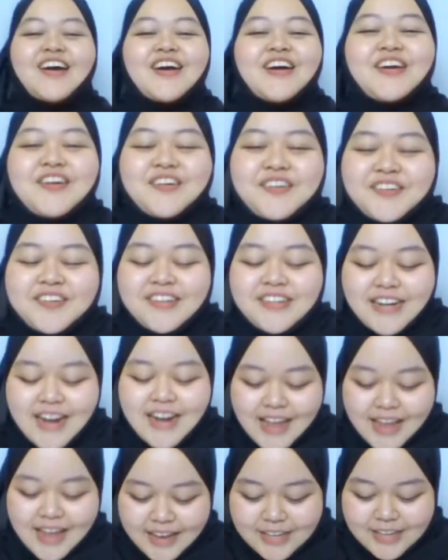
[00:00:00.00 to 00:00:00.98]

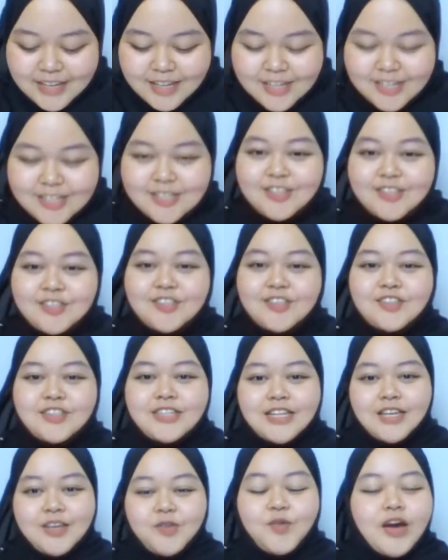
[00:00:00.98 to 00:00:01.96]
Alright. So
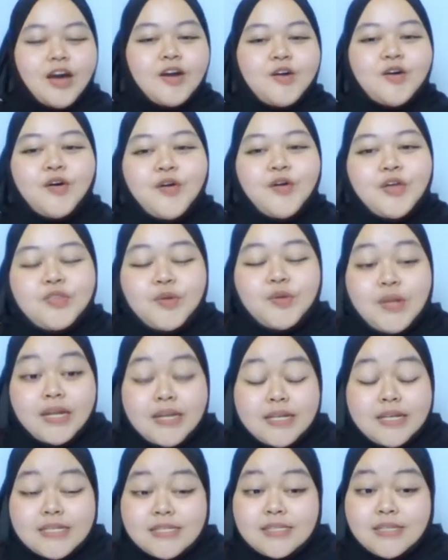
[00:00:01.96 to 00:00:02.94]
today we are going to
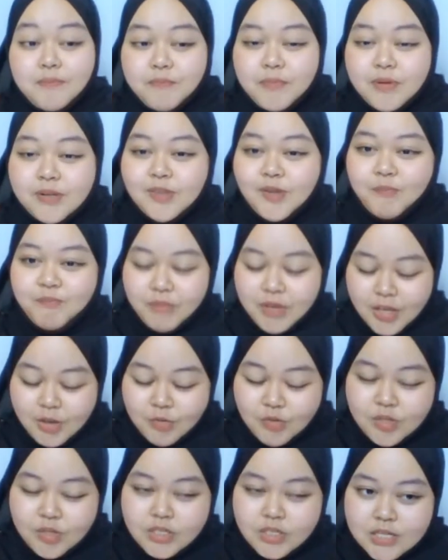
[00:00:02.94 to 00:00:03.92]
learn a simple topic
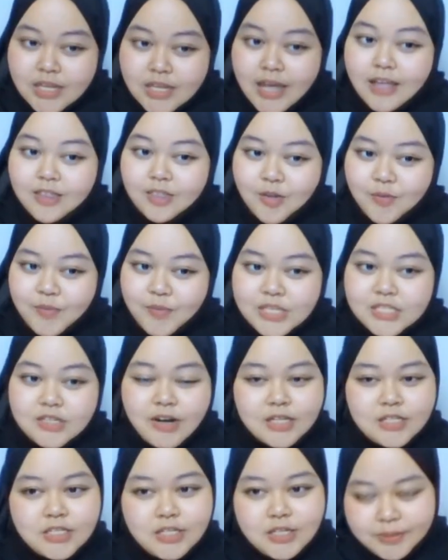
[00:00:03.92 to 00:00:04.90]
which is atomic
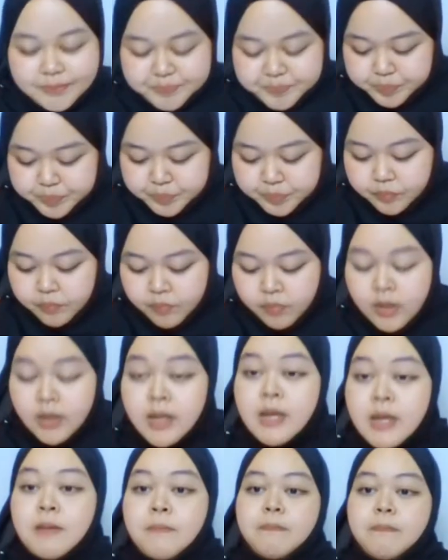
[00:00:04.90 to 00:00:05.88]
structure.
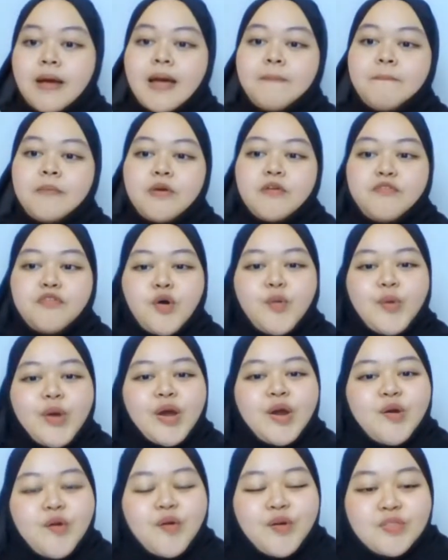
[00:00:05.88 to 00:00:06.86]
But before we
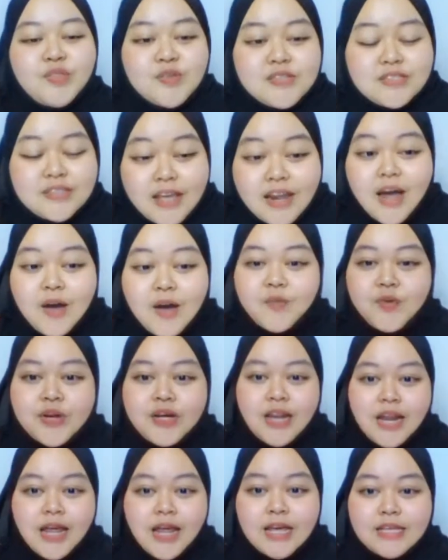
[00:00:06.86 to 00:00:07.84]
are going to start our
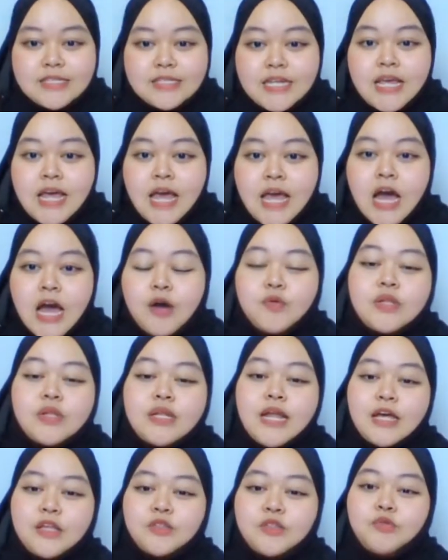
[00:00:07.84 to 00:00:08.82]
class, I would
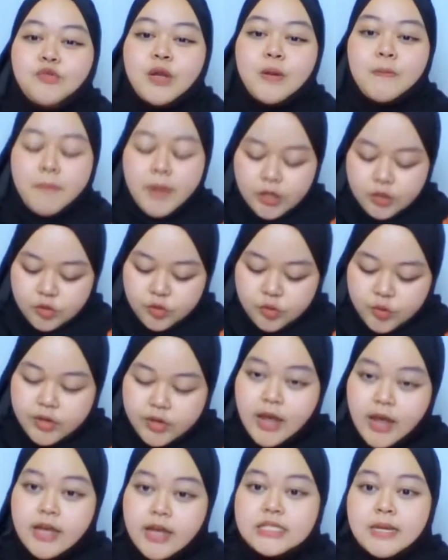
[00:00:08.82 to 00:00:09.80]
like to remind you
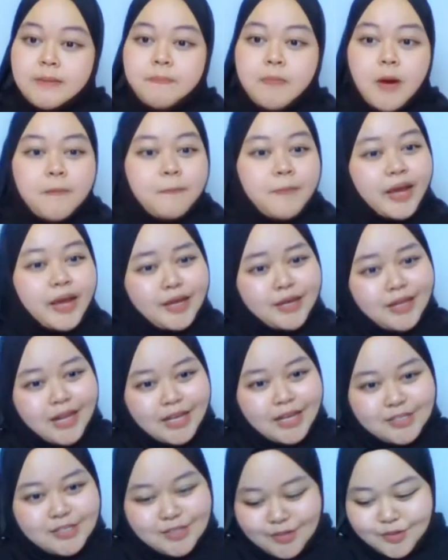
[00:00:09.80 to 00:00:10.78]
guys about my
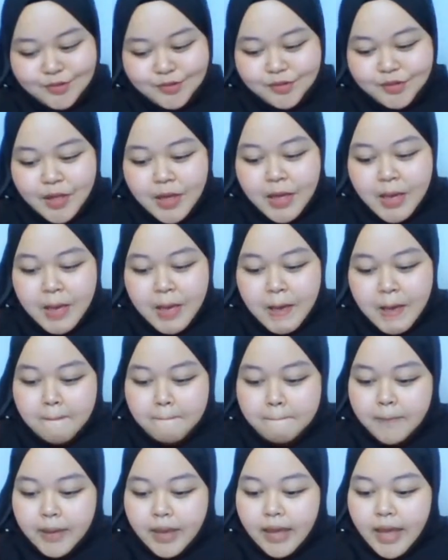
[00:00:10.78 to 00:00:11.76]
classroom.
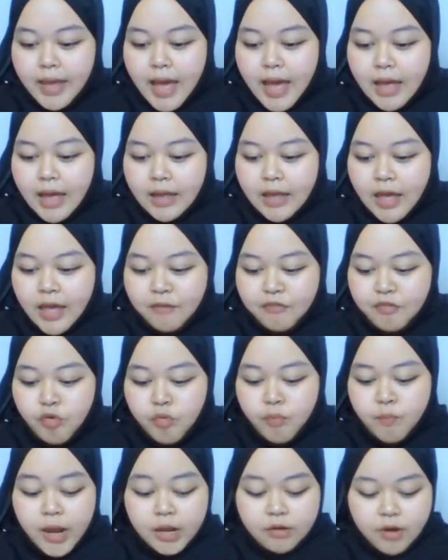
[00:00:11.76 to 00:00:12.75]
May I have
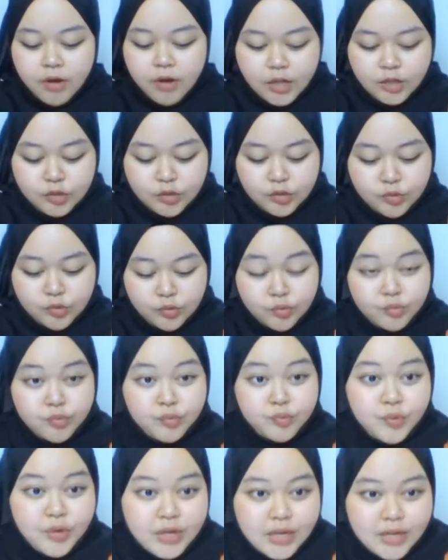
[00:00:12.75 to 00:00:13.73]
Humaira
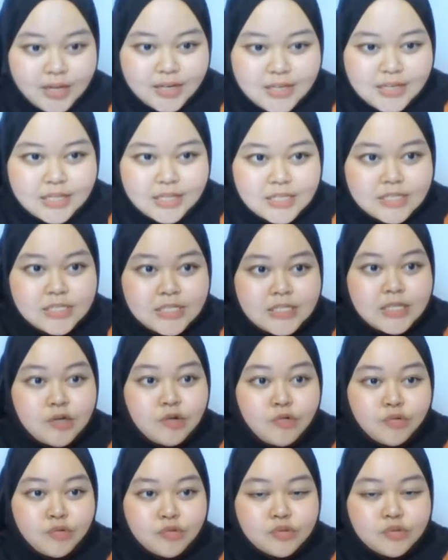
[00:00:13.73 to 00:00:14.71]
to read these
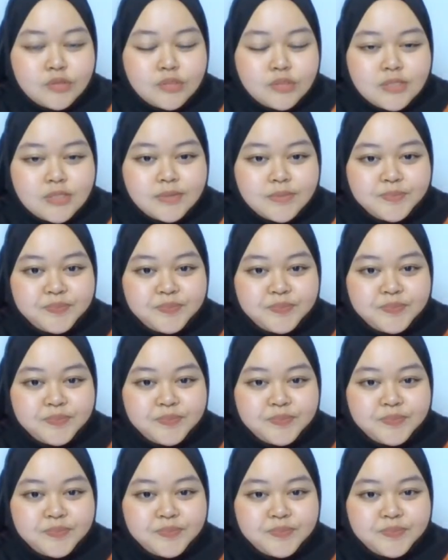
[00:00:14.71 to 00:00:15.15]
rules?